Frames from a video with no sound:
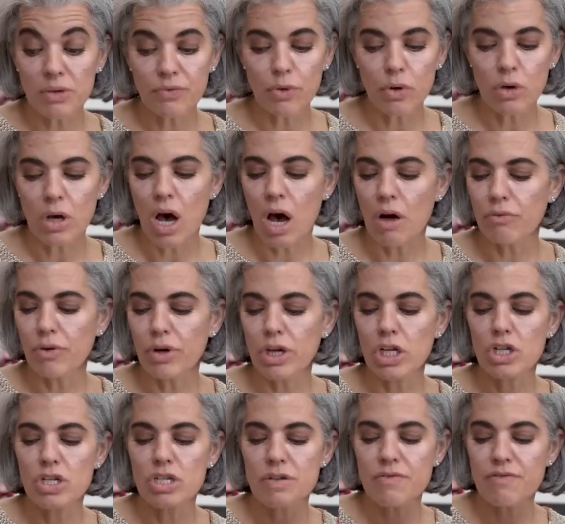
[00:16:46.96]
to full
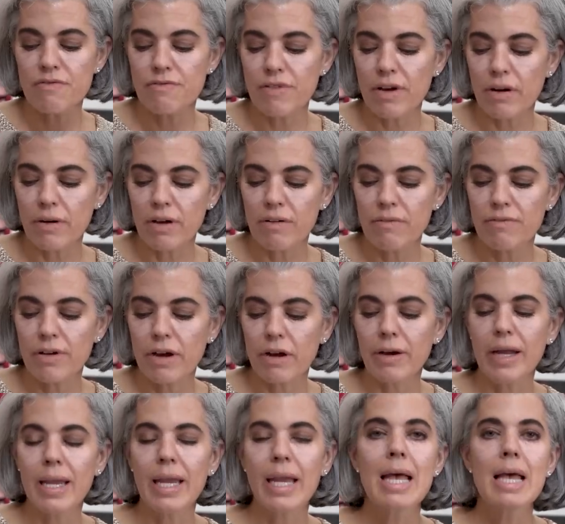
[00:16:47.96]
coverage, very,
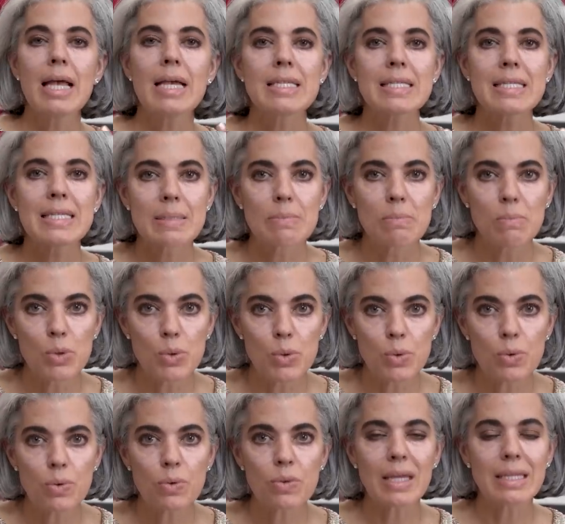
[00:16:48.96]
very
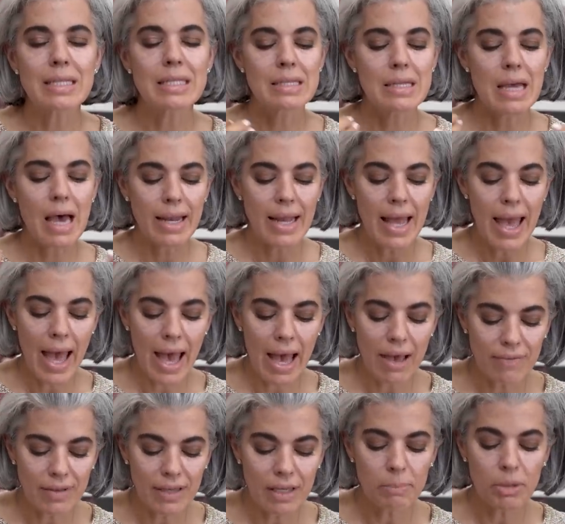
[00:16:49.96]
smooth. It's not
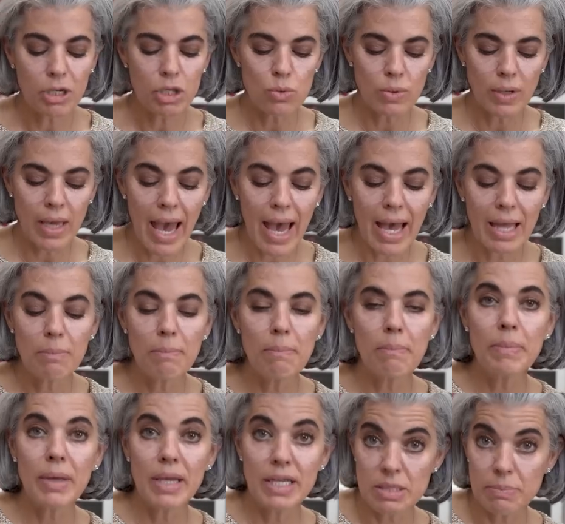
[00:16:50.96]
heavy, but you
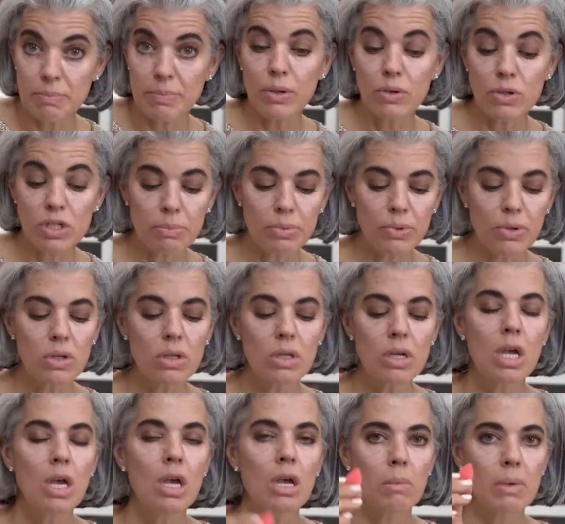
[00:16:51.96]
can, it's buildable.
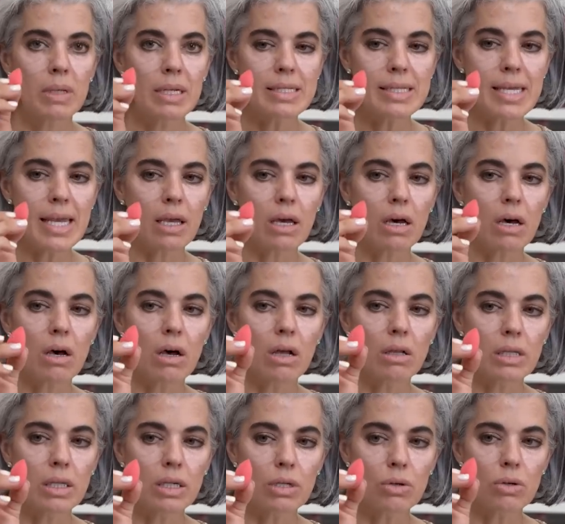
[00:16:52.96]
I'm gonna take a
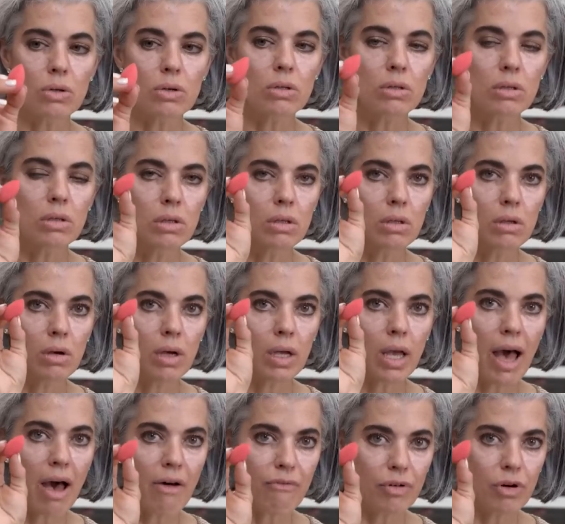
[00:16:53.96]
little
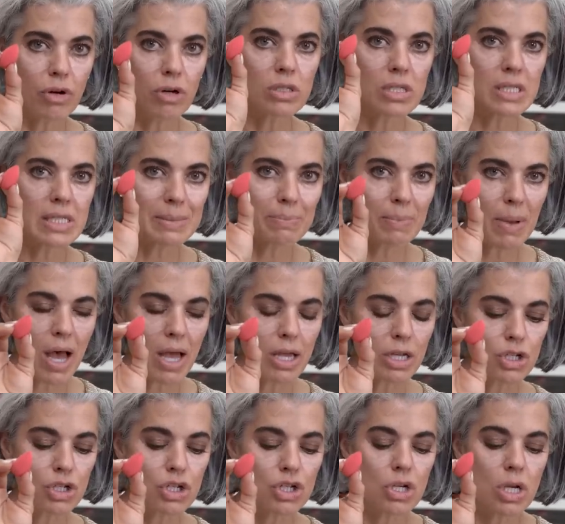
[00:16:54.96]
Ever
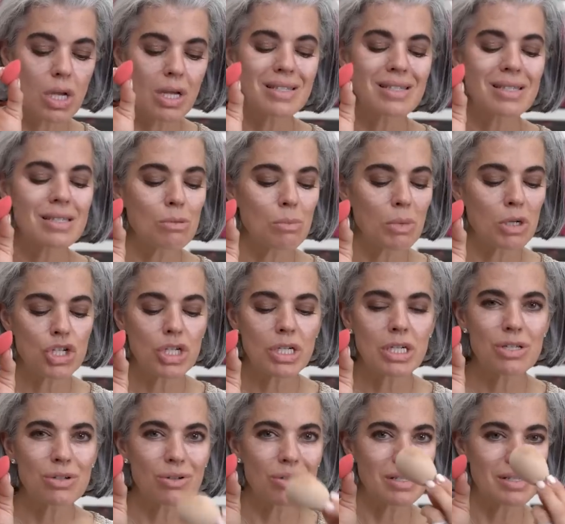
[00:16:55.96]
sponge. So much
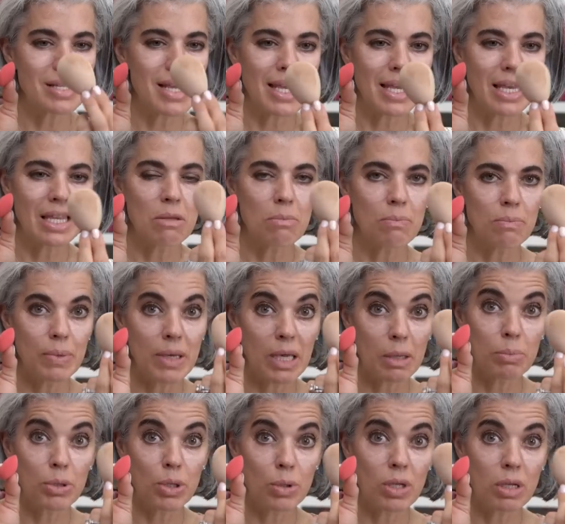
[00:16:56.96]
easier than taking the
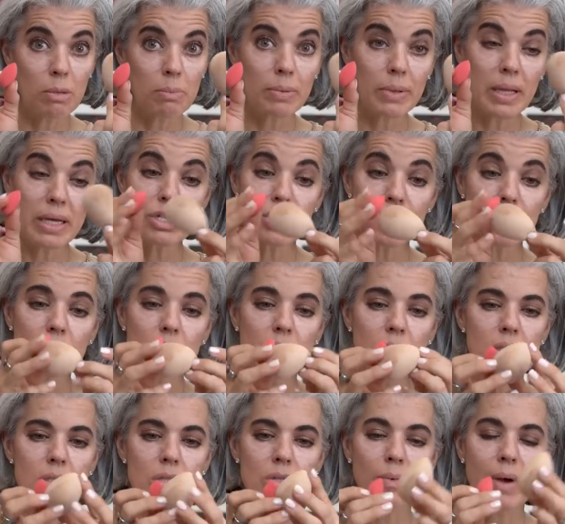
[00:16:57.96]
big beauty blender.
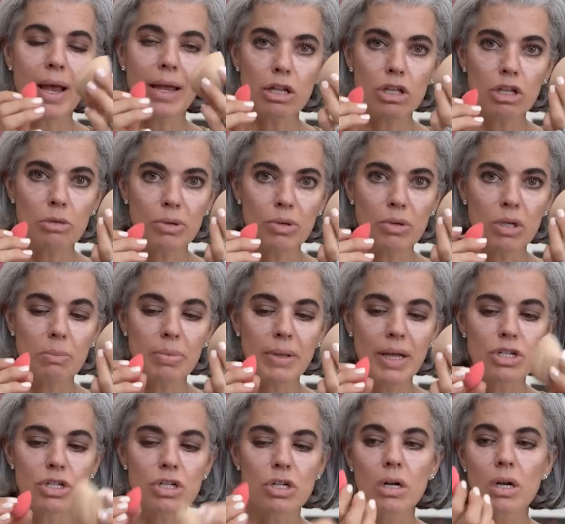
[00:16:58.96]
This is a regular beauty
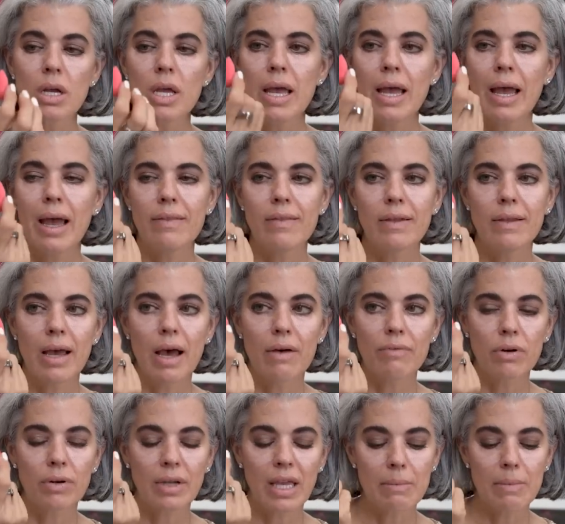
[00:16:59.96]
blender, and then
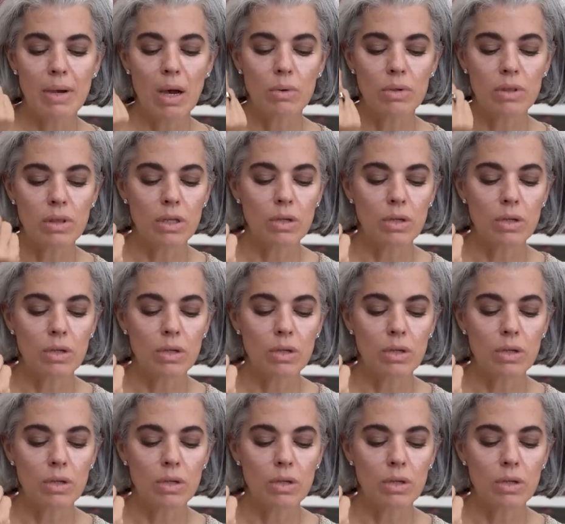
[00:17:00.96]
Ever came out with